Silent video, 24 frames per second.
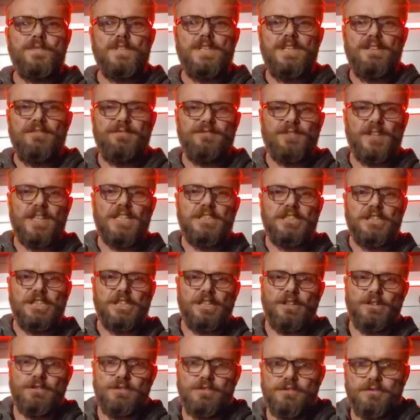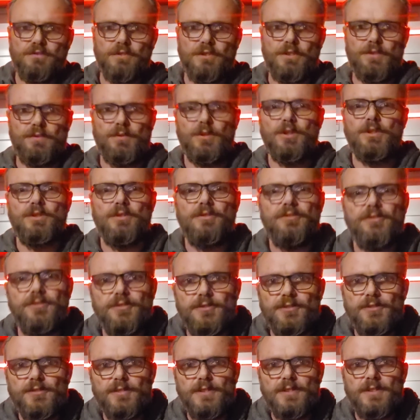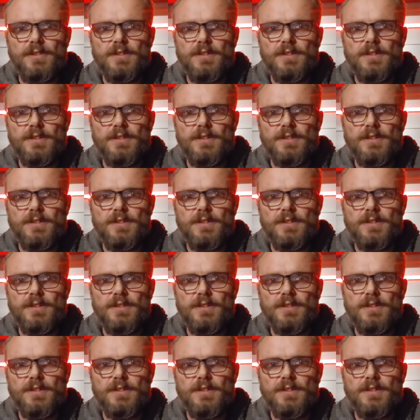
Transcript: inflation goes through the roof,